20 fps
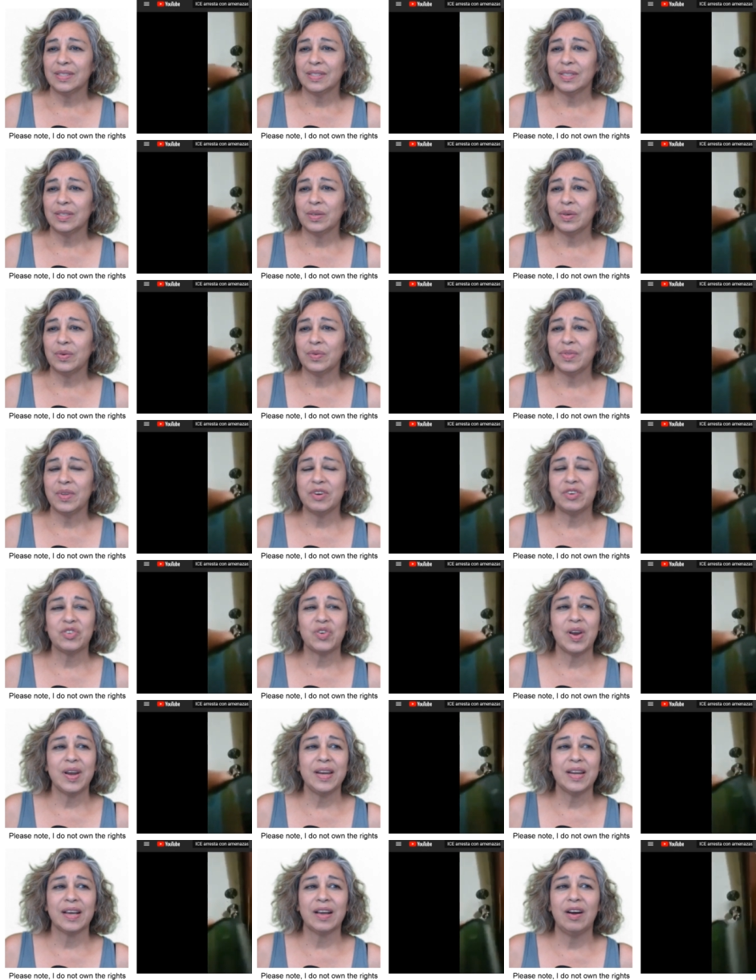So they're
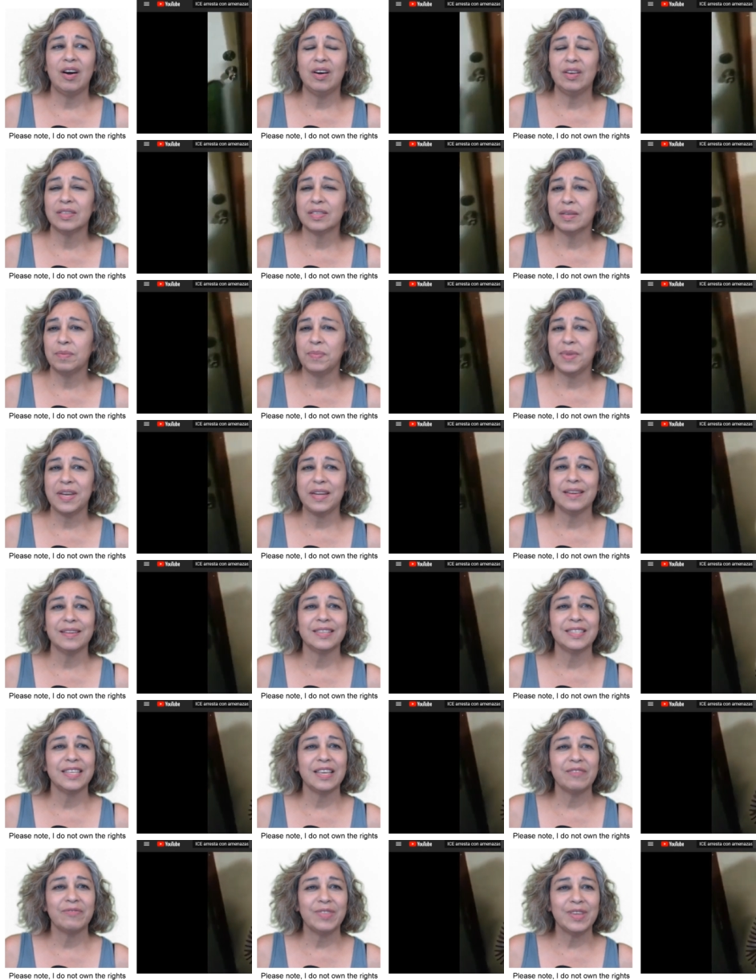trying to call somebody to
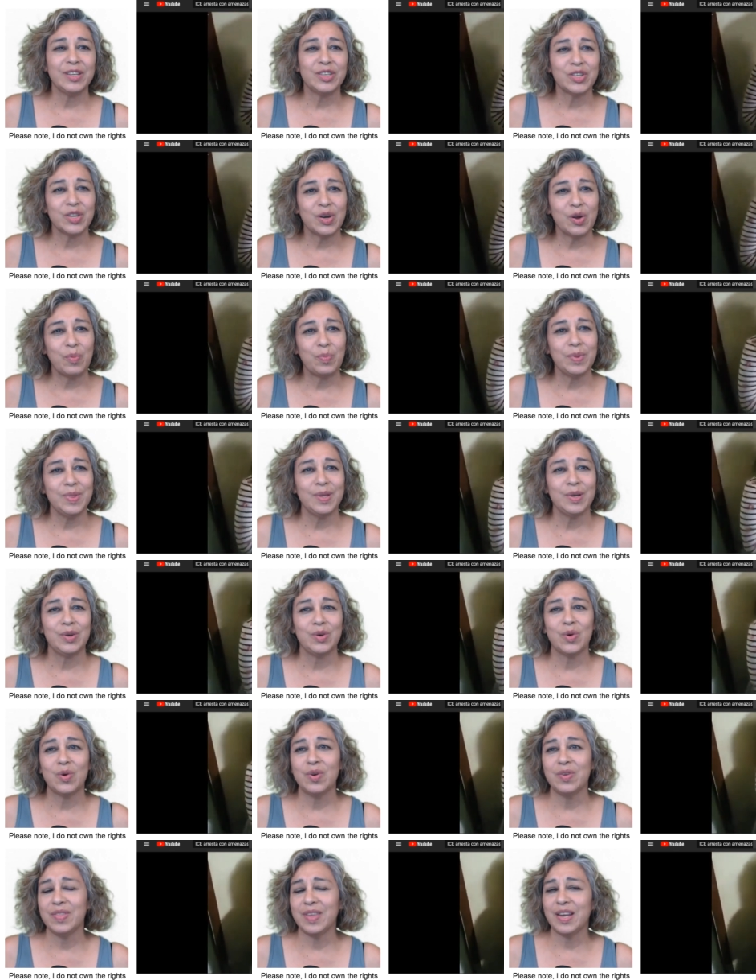see if they should open the
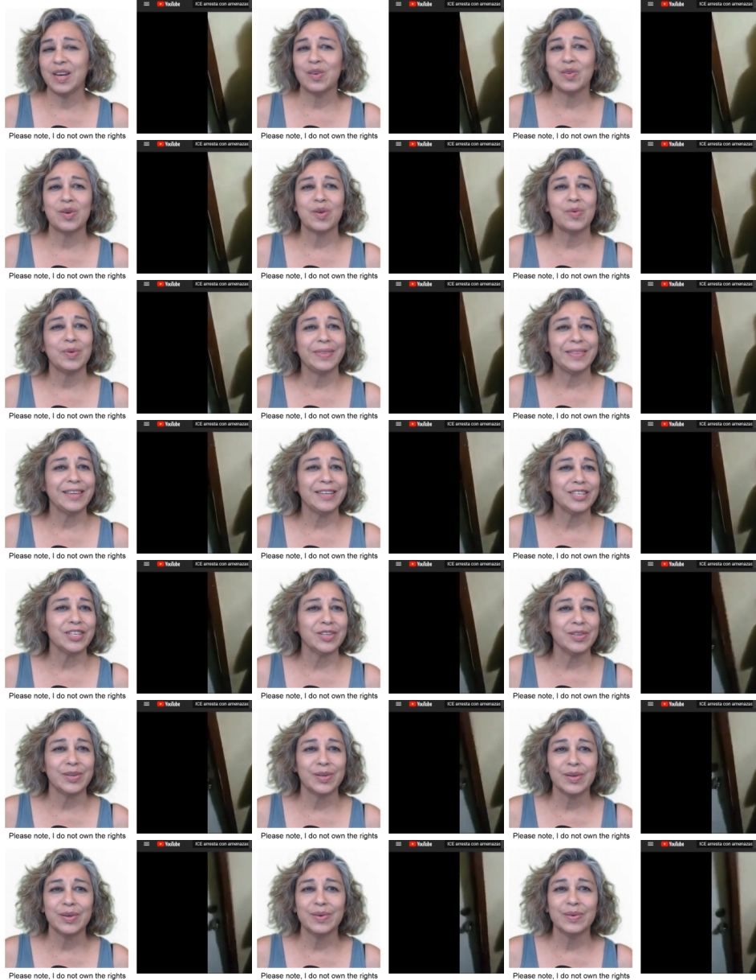door. They don't know what they
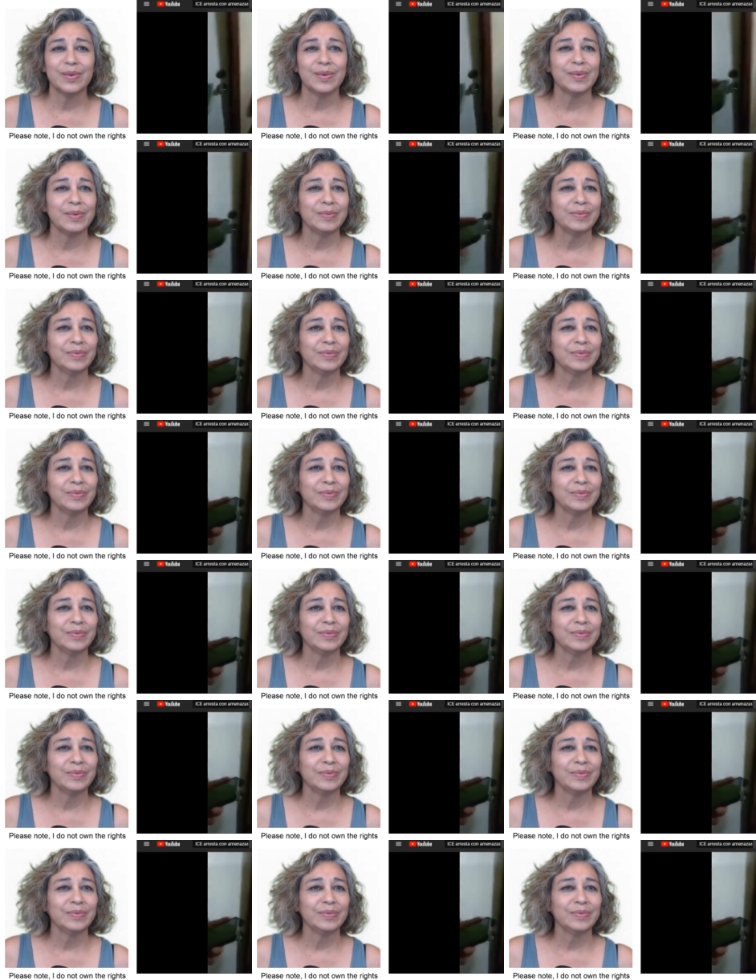should do.